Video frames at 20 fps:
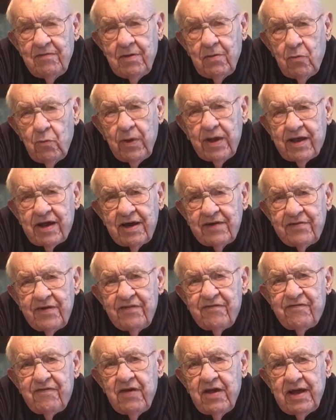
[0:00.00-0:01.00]

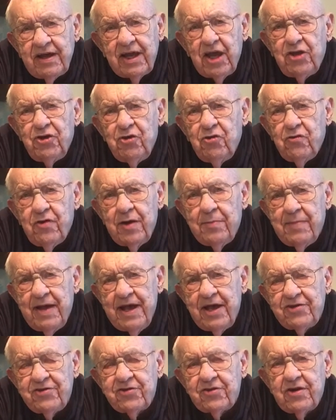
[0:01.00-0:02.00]
recovered, can you
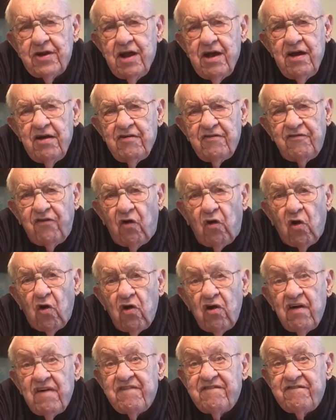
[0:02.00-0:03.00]
imagine,
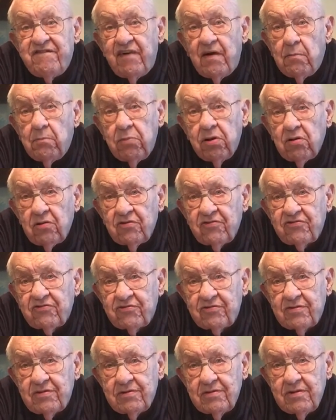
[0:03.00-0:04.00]
4 fumbles
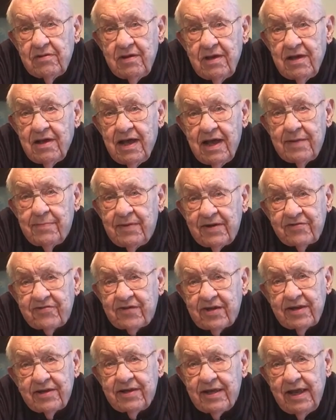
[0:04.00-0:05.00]
at
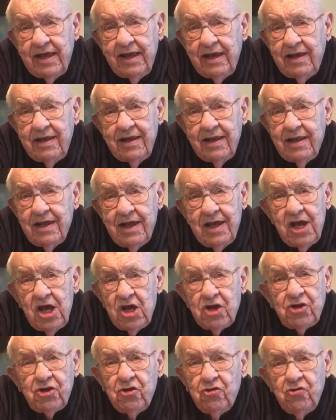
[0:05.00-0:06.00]
Muscatine,
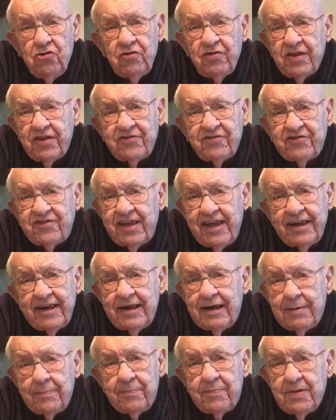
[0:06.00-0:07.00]
2 that set
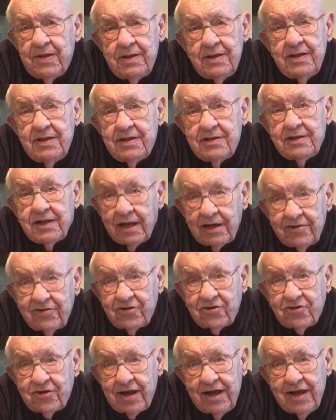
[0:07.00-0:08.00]
up
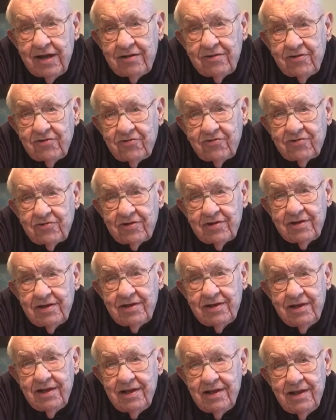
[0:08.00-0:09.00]
touchdowns,
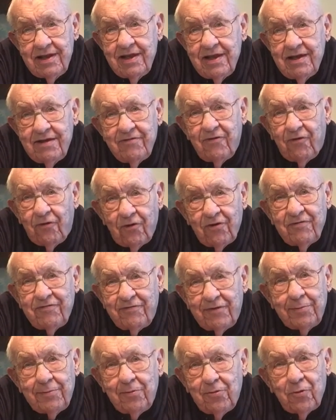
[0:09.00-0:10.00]
4
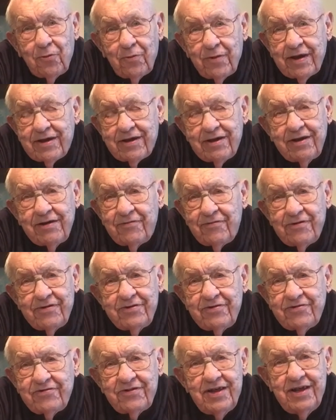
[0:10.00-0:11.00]
fumble
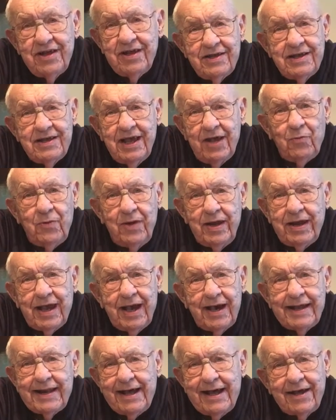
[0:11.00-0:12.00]
recoveries, and we
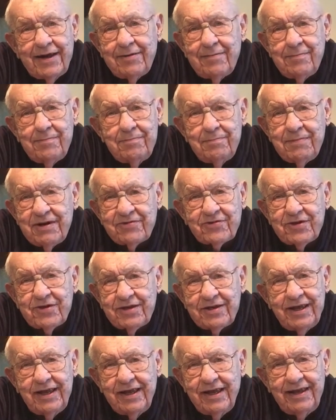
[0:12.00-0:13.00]
got out of
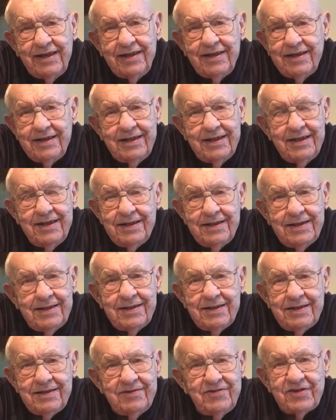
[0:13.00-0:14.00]
Muscatine
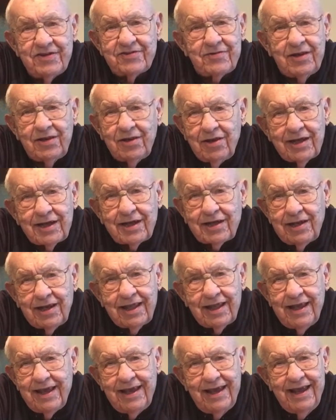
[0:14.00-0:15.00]
just
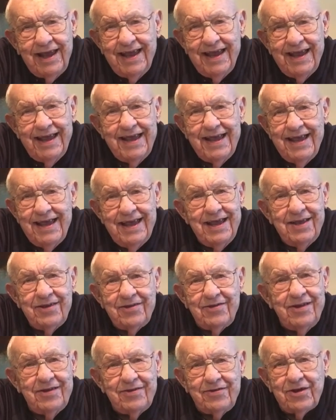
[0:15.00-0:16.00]
luckily
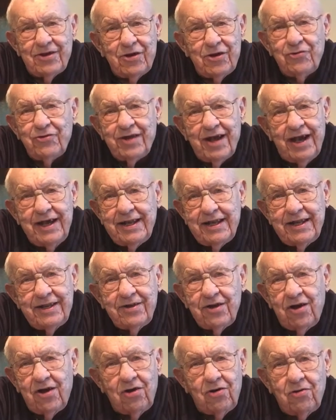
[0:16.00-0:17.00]
to go
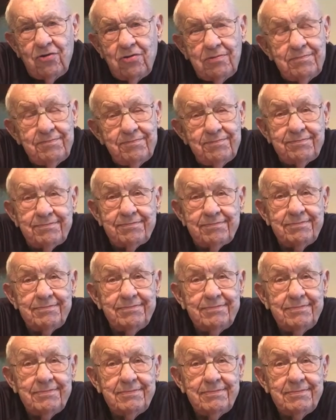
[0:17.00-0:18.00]
9-0,
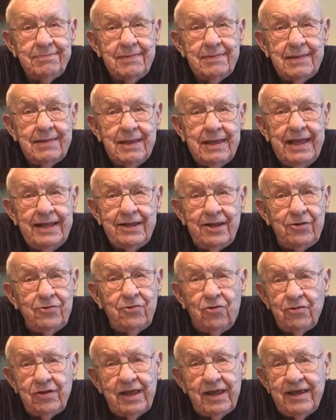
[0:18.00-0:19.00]
and had
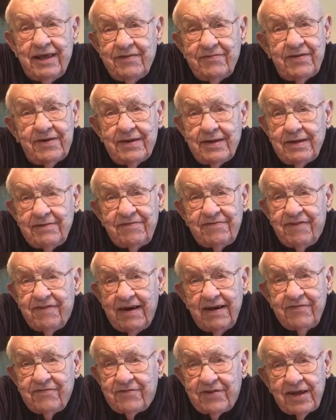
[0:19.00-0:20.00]
only given up
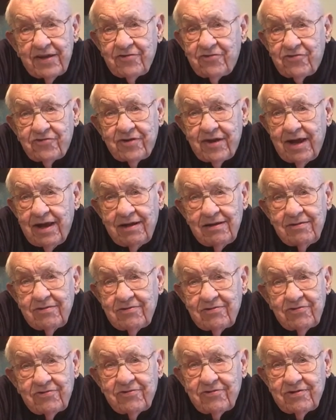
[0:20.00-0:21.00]
5
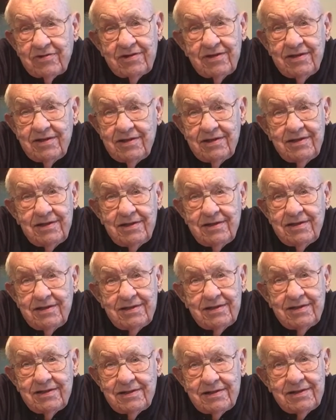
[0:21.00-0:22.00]
touchdowns
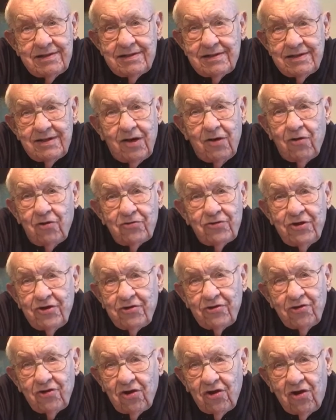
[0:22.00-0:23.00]
all
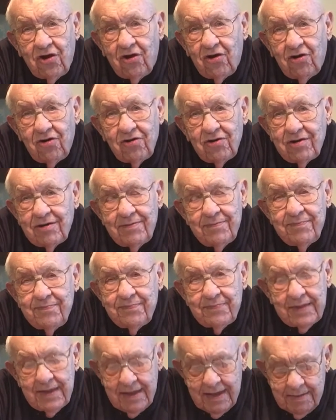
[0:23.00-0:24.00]
year long.
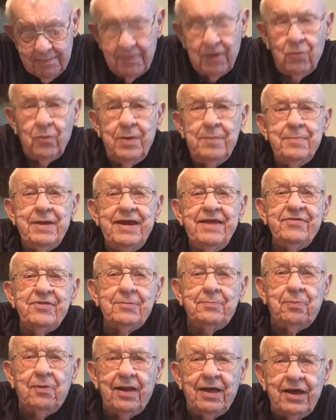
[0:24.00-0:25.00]
But we made the
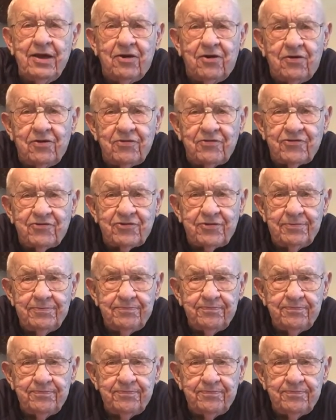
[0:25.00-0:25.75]
playoffs.